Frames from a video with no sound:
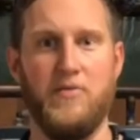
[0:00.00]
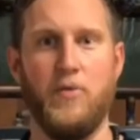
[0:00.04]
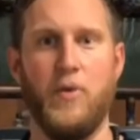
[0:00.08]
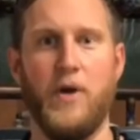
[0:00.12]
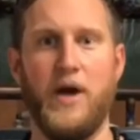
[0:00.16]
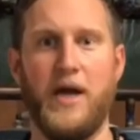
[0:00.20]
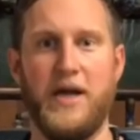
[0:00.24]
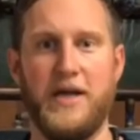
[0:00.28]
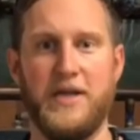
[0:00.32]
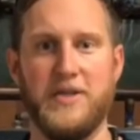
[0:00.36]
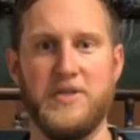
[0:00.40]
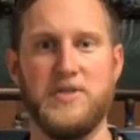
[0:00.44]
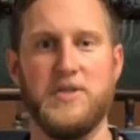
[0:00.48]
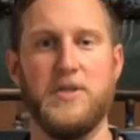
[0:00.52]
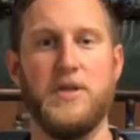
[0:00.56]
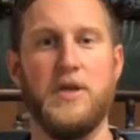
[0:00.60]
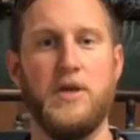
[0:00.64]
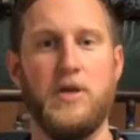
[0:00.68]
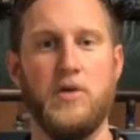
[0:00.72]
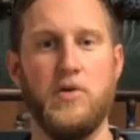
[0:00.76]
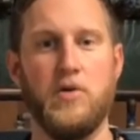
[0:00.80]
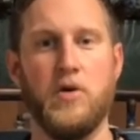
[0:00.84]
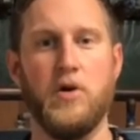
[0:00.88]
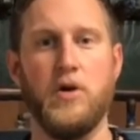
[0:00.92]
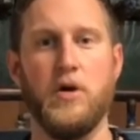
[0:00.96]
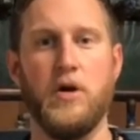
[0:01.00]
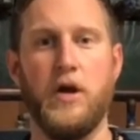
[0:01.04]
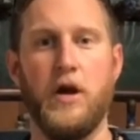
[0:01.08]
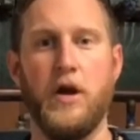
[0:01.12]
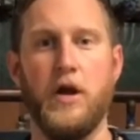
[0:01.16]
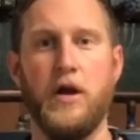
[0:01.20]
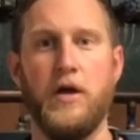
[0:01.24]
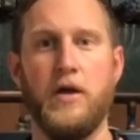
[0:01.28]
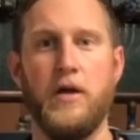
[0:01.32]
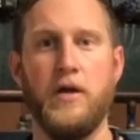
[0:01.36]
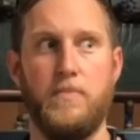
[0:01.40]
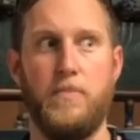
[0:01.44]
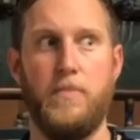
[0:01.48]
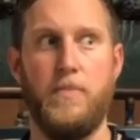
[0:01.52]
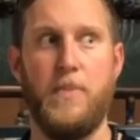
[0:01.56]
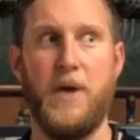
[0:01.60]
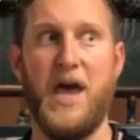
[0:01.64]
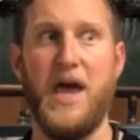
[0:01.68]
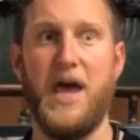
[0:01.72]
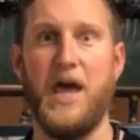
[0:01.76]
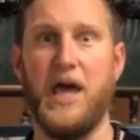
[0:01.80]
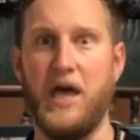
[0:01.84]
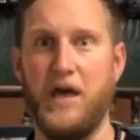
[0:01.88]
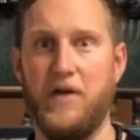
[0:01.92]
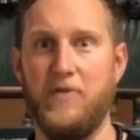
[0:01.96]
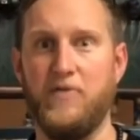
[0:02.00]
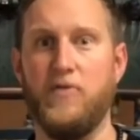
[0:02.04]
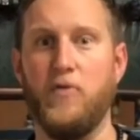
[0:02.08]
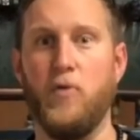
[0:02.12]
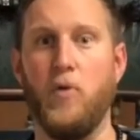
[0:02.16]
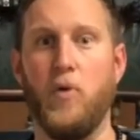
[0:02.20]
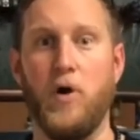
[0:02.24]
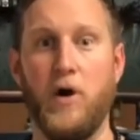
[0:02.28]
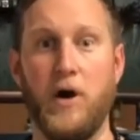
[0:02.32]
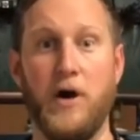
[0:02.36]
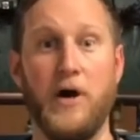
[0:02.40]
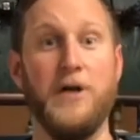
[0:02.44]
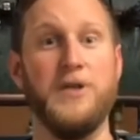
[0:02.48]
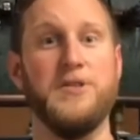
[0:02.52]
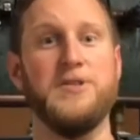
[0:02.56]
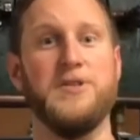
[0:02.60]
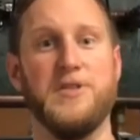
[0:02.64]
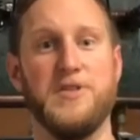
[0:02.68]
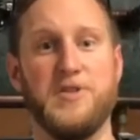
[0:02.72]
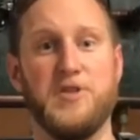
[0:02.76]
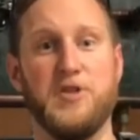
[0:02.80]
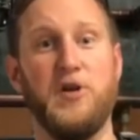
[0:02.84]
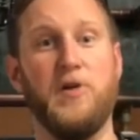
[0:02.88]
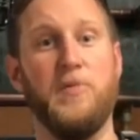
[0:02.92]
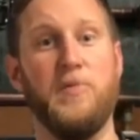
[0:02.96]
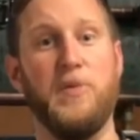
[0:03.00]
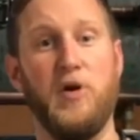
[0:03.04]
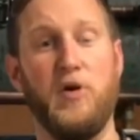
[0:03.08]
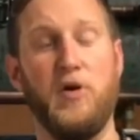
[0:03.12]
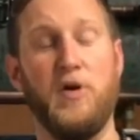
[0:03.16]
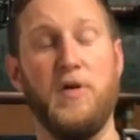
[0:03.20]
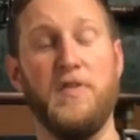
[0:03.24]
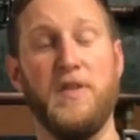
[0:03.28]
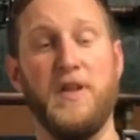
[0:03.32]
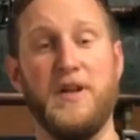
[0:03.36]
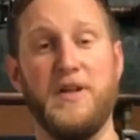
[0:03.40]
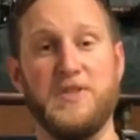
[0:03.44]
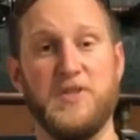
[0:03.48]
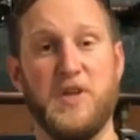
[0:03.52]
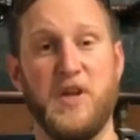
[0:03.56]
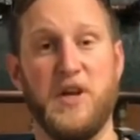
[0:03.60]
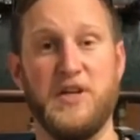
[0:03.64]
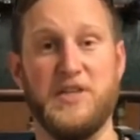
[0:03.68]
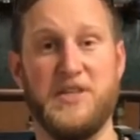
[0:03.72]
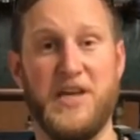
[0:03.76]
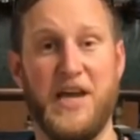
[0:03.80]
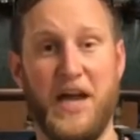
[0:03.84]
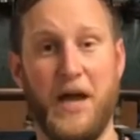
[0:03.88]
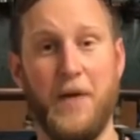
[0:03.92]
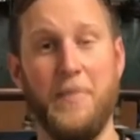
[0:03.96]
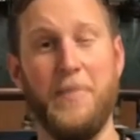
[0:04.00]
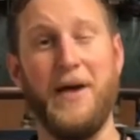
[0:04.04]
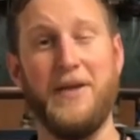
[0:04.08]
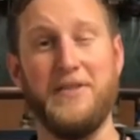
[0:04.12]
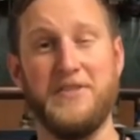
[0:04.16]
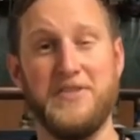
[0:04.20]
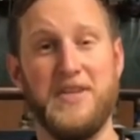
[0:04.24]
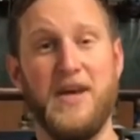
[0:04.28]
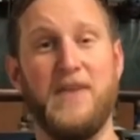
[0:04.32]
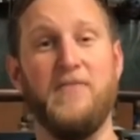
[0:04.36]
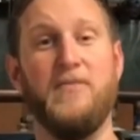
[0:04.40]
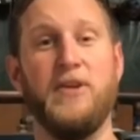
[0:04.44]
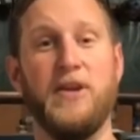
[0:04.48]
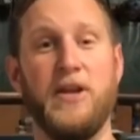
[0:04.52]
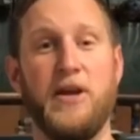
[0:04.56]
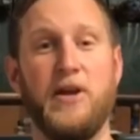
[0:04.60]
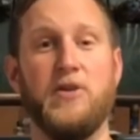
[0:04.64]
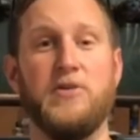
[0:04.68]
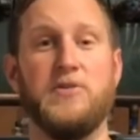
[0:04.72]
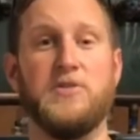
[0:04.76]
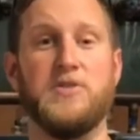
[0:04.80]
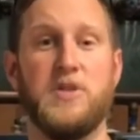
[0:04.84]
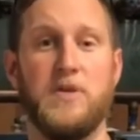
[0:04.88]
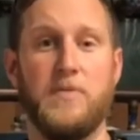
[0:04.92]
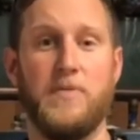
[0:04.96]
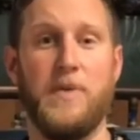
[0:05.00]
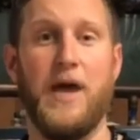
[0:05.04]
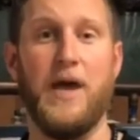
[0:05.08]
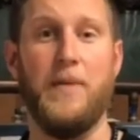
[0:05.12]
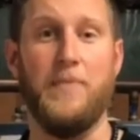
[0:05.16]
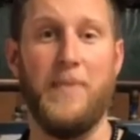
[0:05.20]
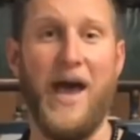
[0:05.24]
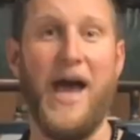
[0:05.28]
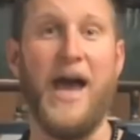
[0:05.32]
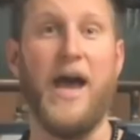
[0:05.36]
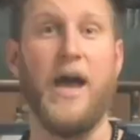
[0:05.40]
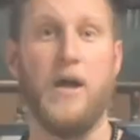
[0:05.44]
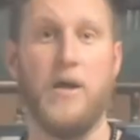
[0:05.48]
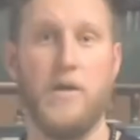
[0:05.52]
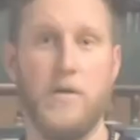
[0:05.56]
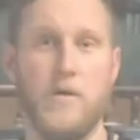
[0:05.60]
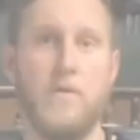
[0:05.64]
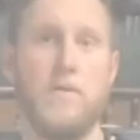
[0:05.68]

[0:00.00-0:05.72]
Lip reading: ways that you could pay for a system, knowing that it's going to take about 7 years to pay back?